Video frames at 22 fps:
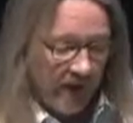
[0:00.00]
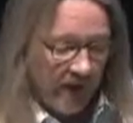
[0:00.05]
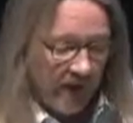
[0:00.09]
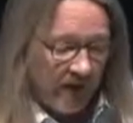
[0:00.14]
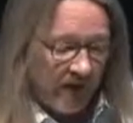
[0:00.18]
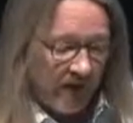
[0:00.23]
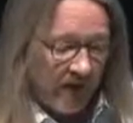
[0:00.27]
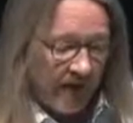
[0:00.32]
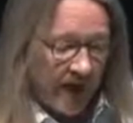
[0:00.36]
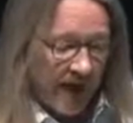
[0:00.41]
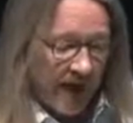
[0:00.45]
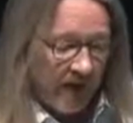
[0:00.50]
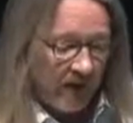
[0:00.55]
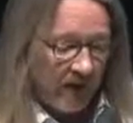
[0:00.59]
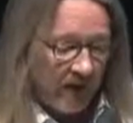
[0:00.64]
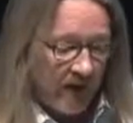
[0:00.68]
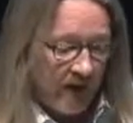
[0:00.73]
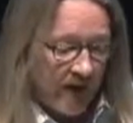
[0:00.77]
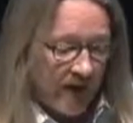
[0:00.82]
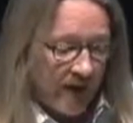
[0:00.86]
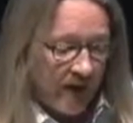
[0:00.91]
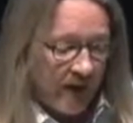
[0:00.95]
In this
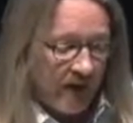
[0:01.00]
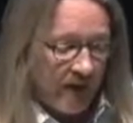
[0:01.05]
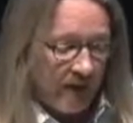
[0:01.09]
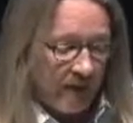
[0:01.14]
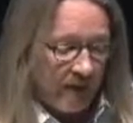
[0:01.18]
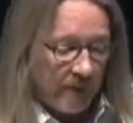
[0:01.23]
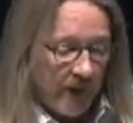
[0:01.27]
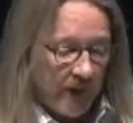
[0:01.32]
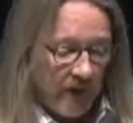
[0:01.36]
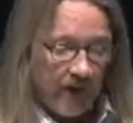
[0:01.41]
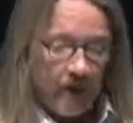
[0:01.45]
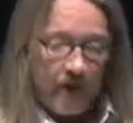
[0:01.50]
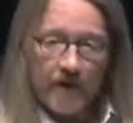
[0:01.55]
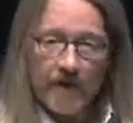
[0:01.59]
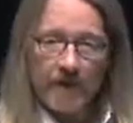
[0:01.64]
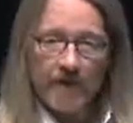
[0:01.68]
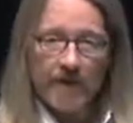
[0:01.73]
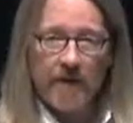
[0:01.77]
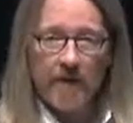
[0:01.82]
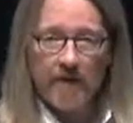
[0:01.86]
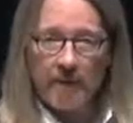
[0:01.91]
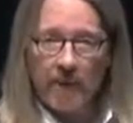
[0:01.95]
case, these are pictures
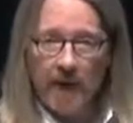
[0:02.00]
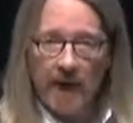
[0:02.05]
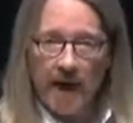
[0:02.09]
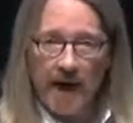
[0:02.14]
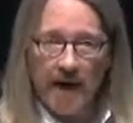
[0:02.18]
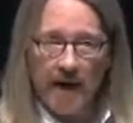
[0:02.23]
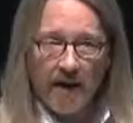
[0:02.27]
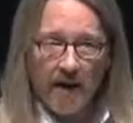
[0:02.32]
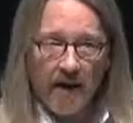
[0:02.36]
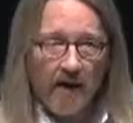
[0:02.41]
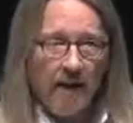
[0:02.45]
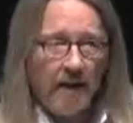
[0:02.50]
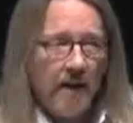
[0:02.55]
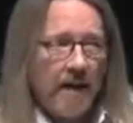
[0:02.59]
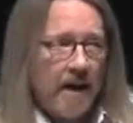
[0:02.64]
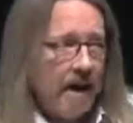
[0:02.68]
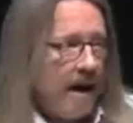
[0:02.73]
of the brain.